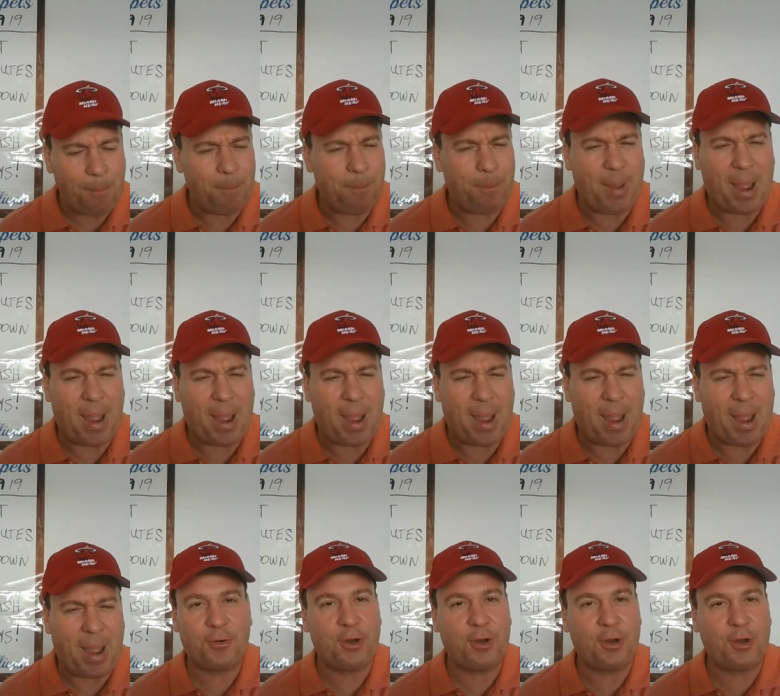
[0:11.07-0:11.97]
Back
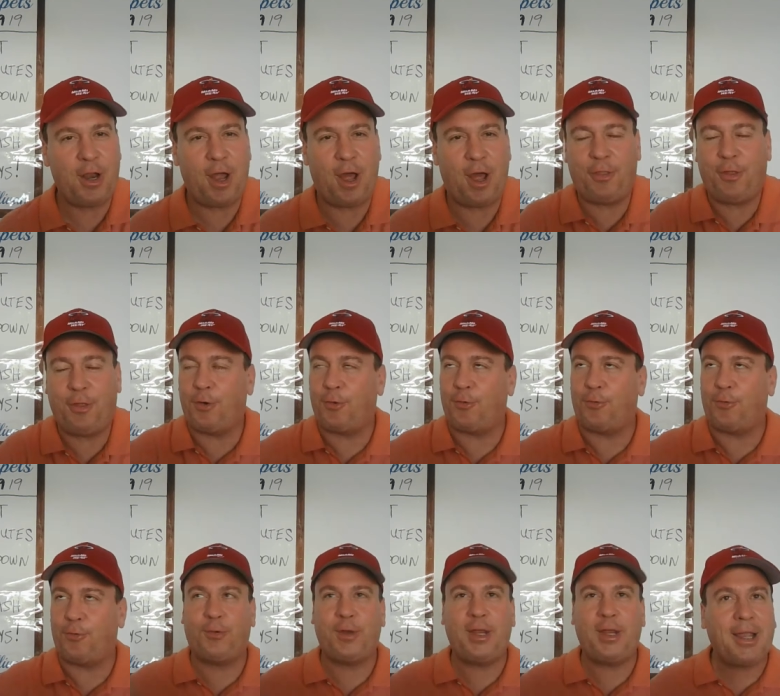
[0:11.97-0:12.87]
for another
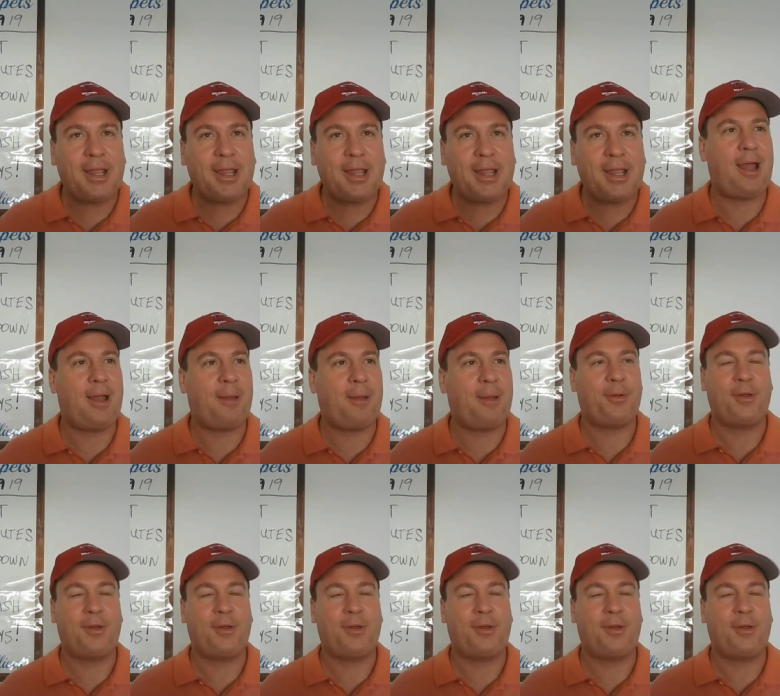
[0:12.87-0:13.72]
recap